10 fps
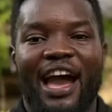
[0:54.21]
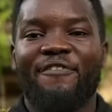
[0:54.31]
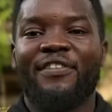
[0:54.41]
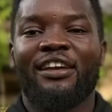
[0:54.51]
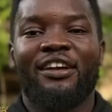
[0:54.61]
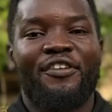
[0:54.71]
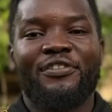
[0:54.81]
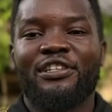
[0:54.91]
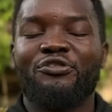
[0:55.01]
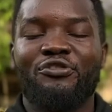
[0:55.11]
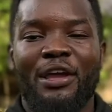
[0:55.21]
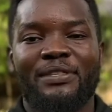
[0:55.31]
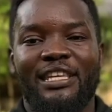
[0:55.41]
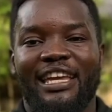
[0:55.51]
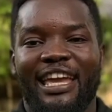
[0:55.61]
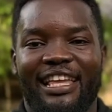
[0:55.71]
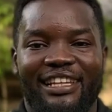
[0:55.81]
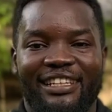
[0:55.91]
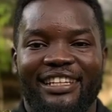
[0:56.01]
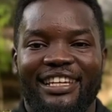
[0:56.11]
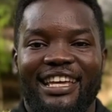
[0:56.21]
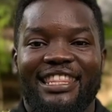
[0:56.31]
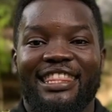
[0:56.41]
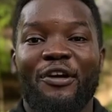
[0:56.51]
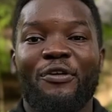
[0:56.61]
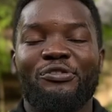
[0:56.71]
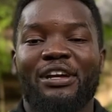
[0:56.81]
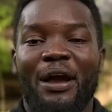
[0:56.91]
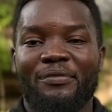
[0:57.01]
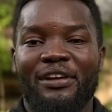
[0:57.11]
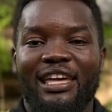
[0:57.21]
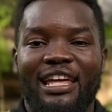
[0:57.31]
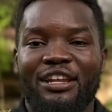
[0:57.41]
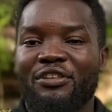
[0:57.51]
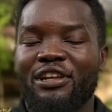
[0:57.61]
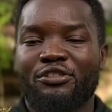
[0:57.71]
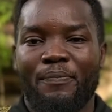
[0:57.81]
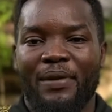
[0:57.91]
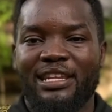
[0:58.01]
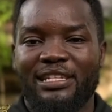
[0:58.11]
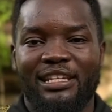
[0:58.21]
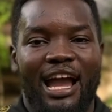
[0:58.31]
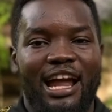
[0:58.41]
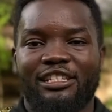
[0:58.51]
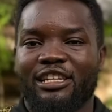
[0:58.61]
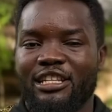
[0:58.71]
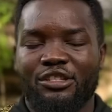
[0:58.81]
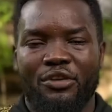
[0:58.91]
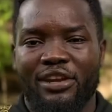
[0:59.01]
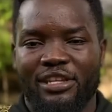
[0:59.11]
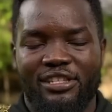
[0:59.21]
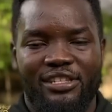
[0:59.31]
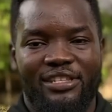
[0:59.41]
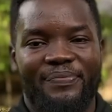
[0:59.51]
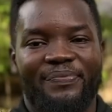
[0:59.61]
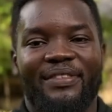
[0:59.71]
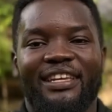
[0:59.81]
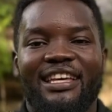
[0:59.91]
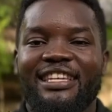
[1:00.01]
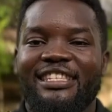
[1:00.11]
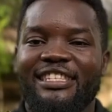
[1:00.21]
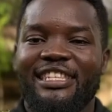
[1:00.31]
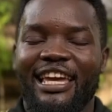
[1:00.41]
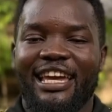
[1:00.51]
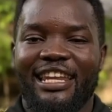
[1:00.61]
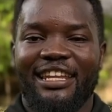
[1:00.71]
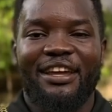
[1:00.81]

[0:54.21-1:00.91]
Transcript: having 42 tribes in Kenya. They are going to come together during tree planting and share stories. Second,